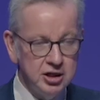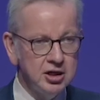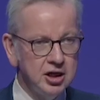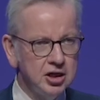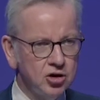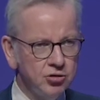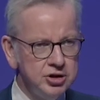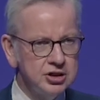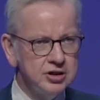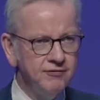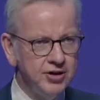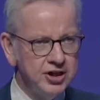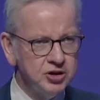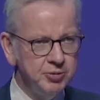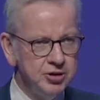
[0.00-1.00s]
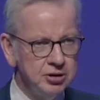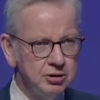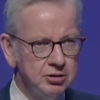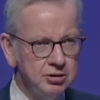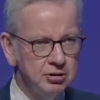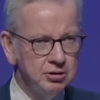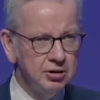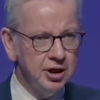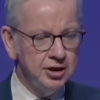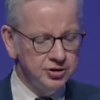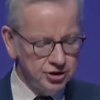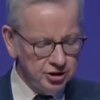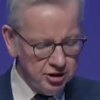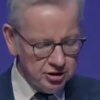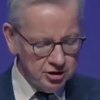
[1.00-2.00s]
increased investment and
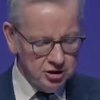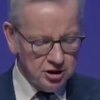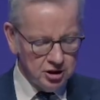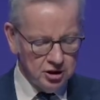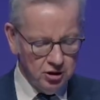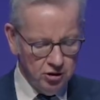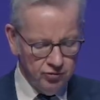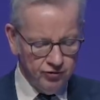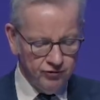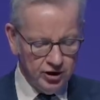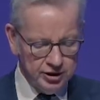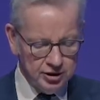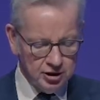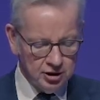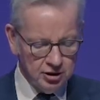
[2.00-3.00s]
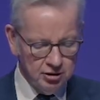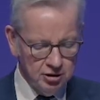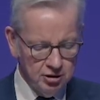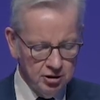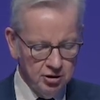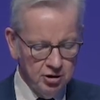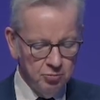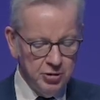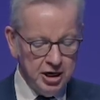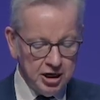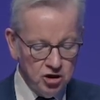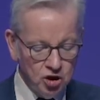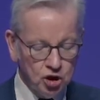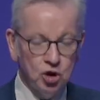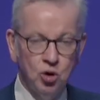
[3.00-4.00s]
certainty over funding, making
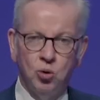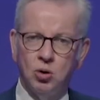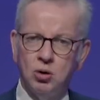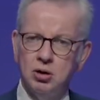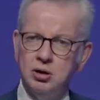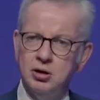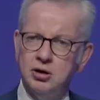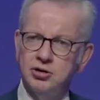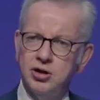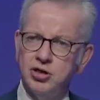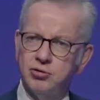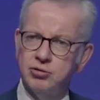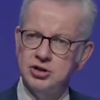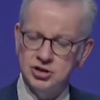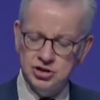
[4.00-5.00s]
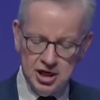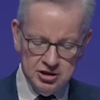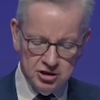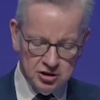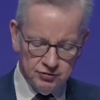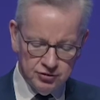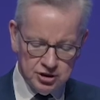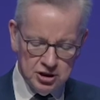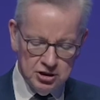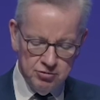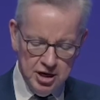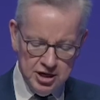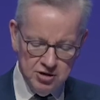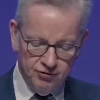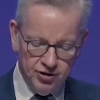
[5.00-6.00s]
sure that there are incentives to
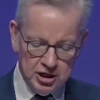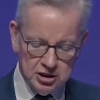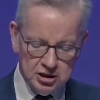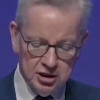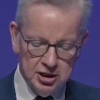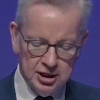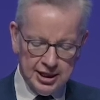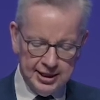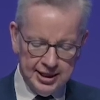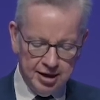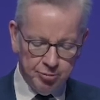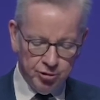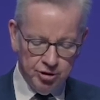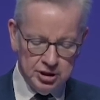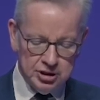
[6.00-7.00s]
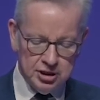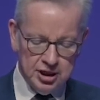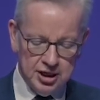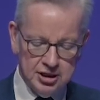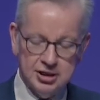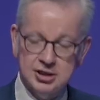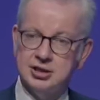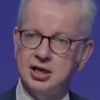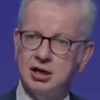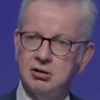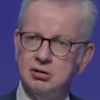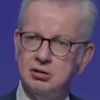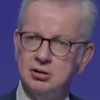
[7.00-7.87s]
innovate, collaborate and excel,